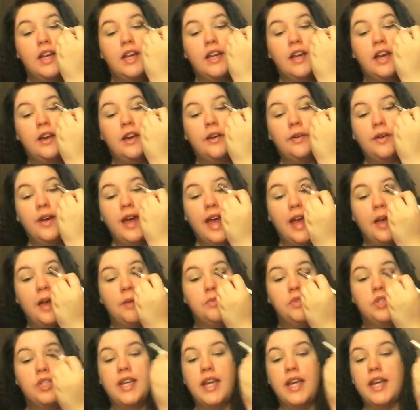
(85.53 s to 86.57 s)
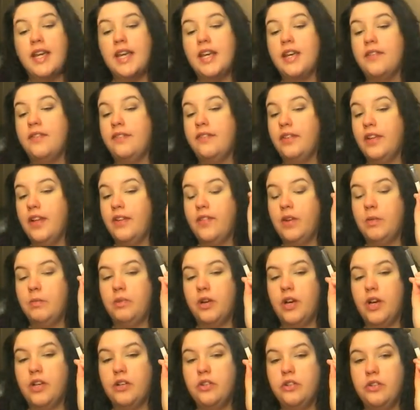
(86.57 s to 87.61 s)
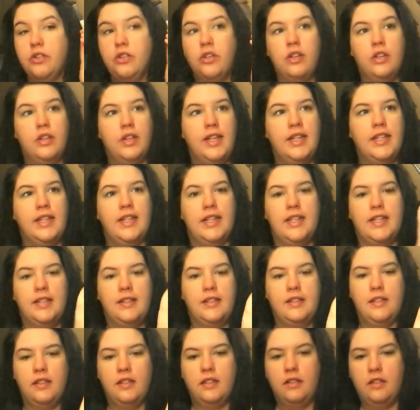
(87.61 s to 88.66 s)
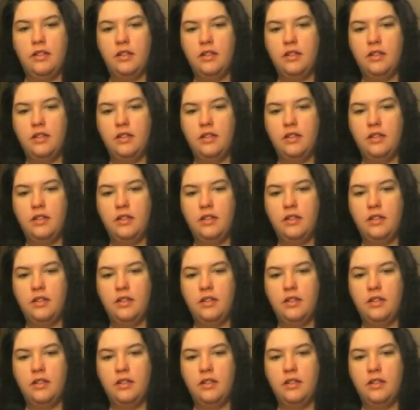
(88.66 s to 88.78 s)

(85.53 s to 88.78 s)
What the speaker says: Now, okay, I'm just taking a fluffy brush like this.